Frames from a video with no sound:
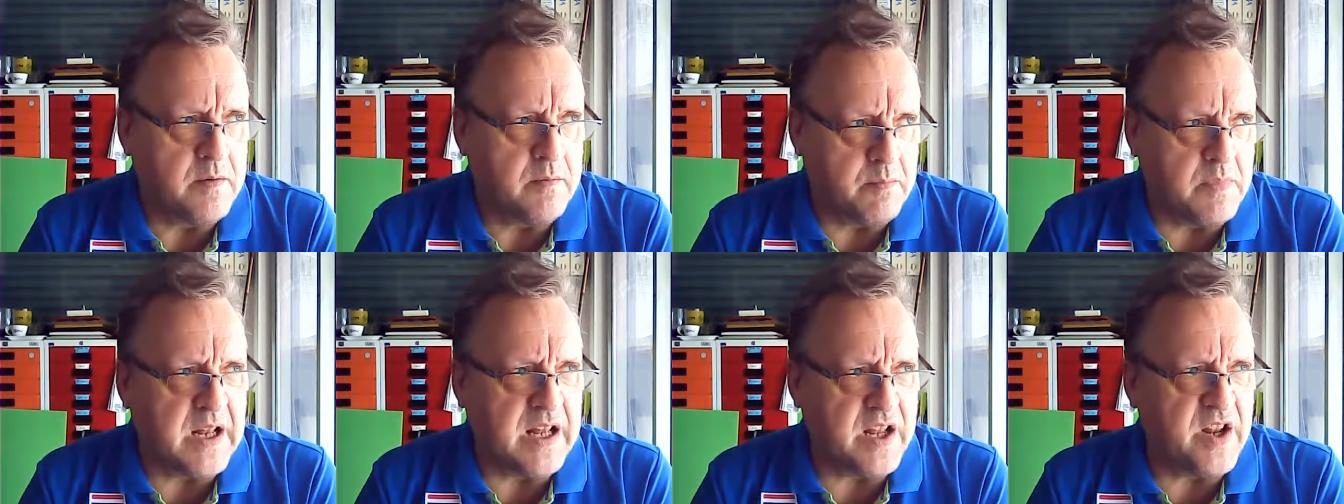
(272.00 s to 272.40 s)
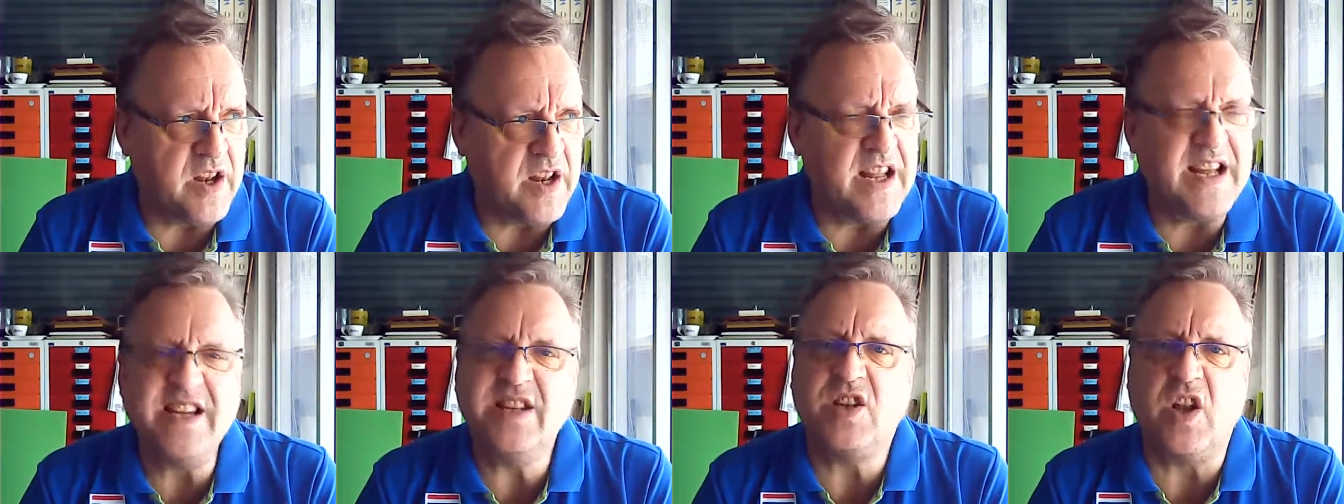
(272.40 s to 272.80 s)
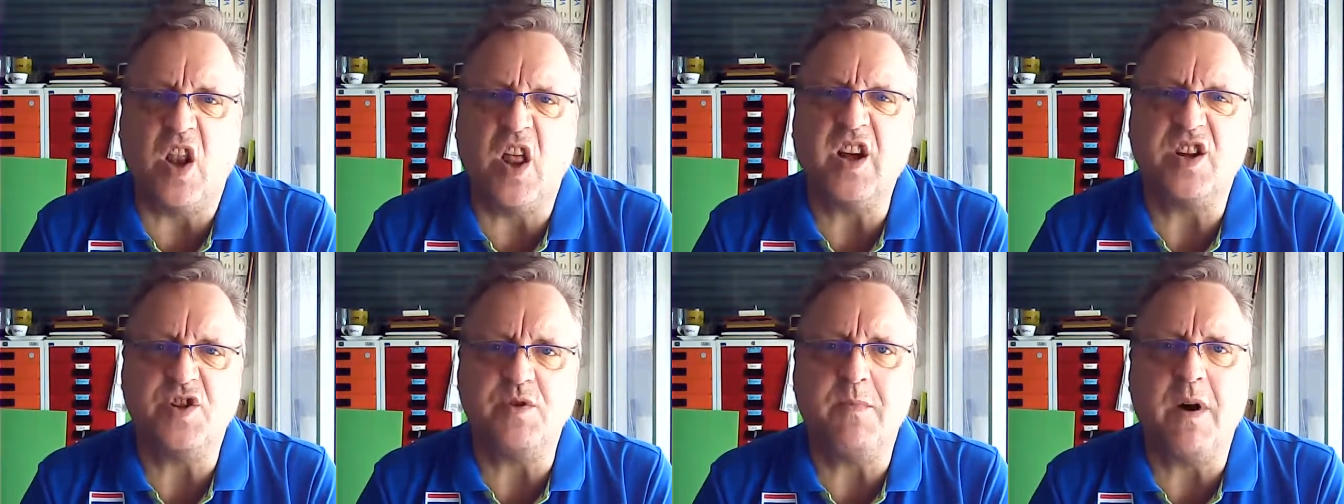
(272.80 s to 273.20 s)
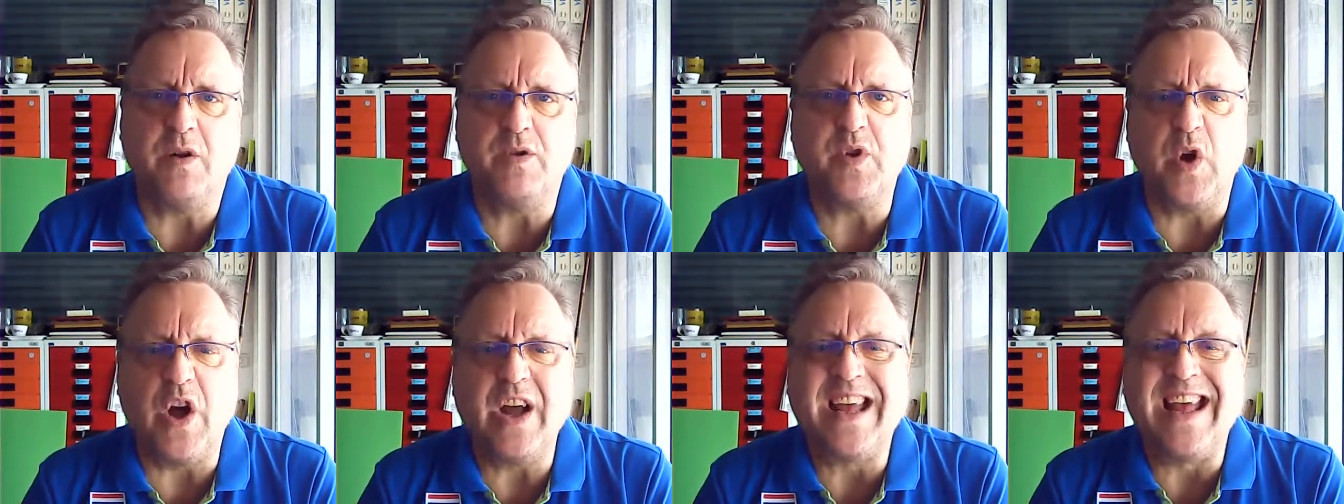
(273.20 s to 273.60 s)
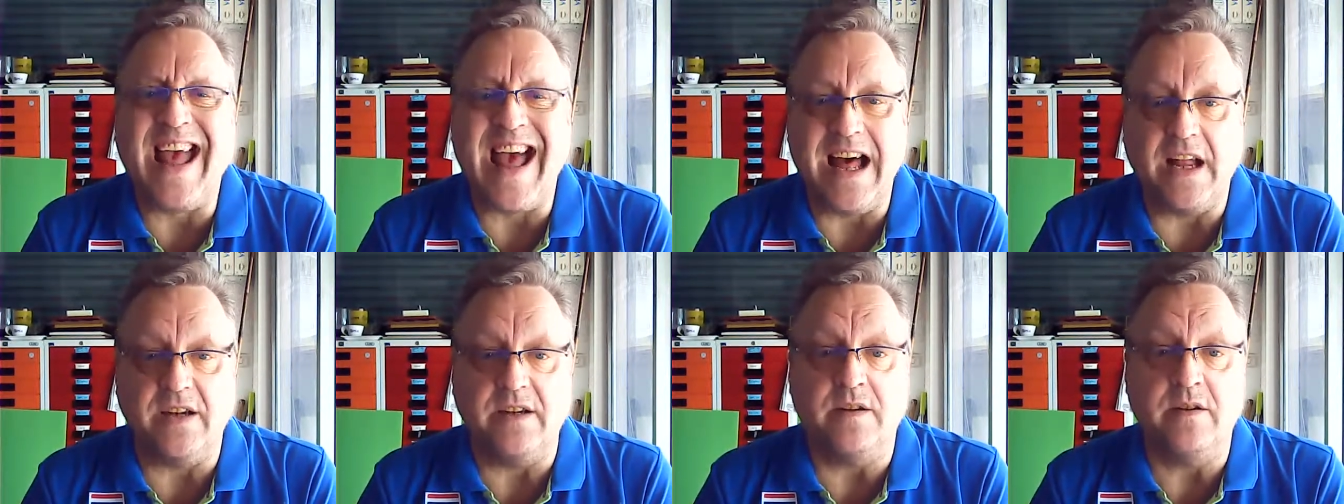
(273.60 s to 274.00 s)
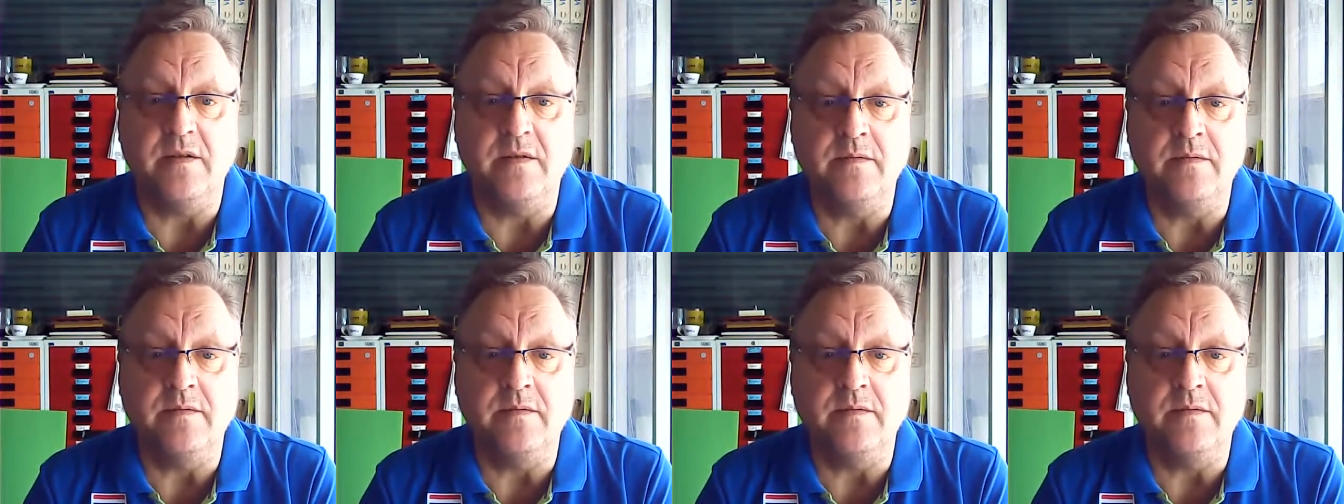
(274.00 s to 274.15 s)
Million is a large amount again.